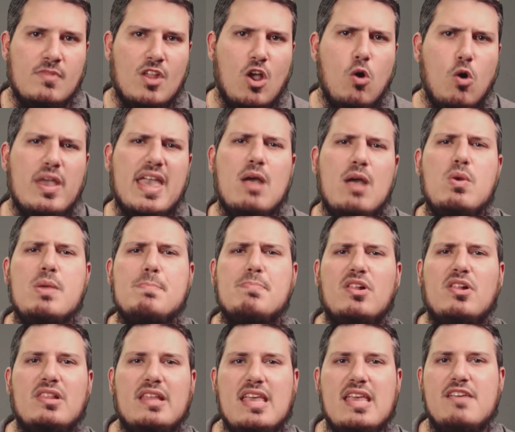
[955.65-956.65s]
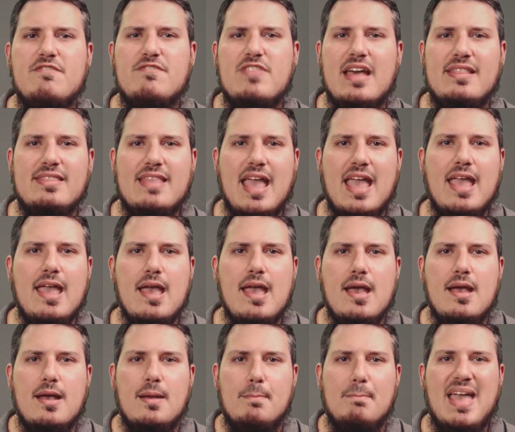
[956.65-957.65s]
Okay, we believe that they
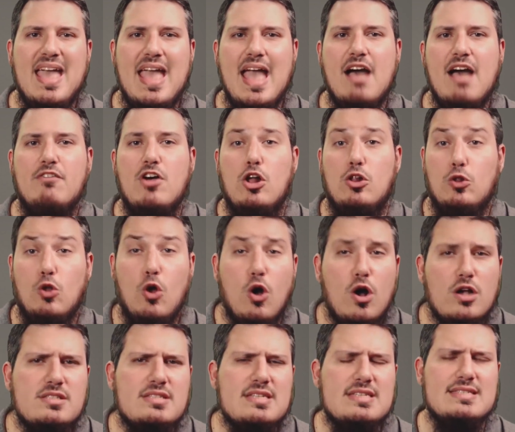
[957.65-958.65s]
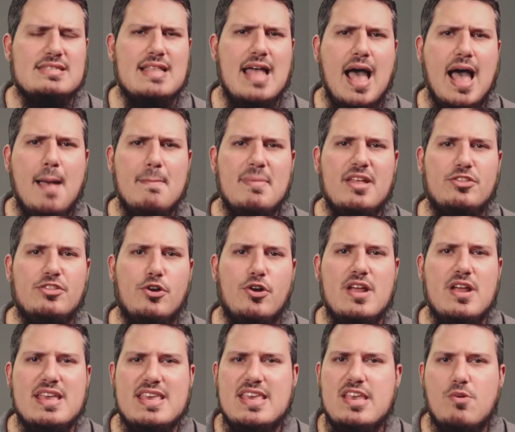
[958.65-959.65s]
may have lost Islam and
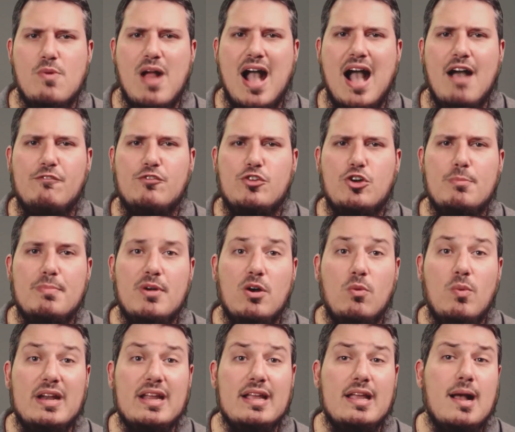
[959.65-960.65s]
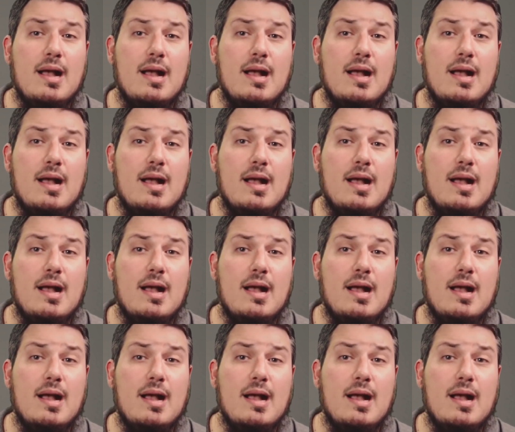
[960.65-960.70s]
their hereafter, but when it